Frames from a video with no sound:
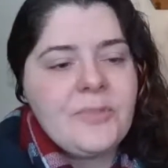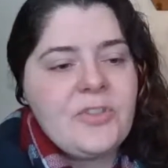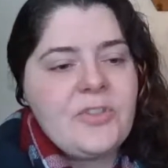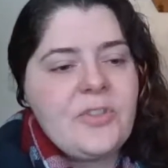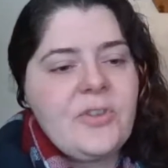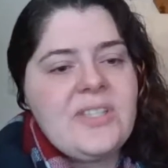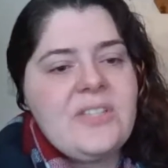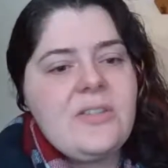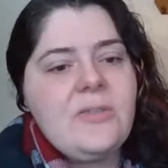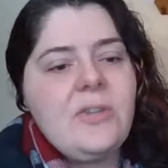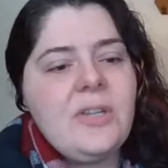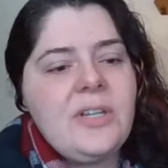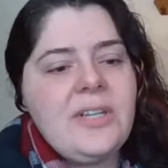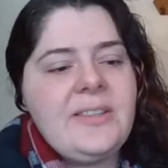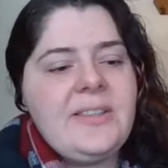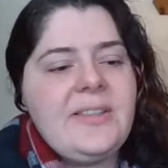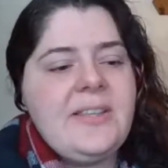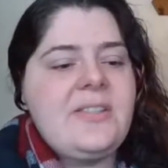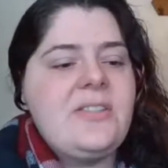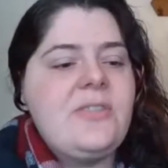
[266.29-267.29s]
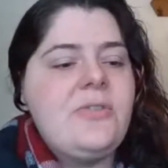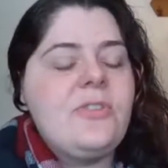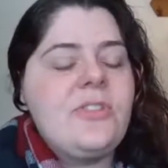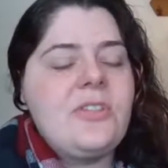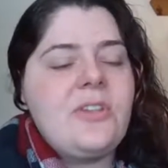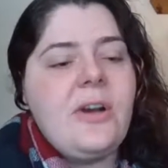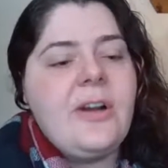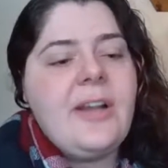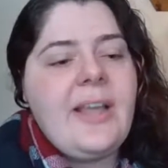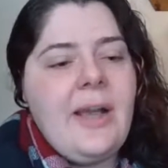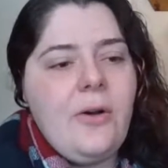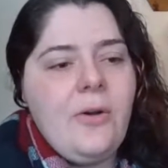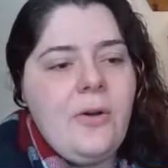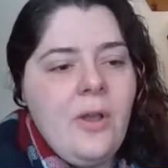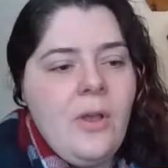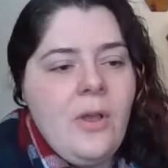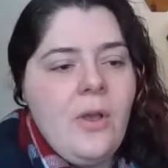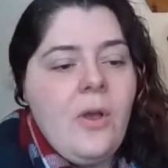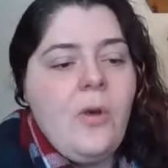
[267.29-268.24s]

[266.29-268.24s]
So as you look at this, you start out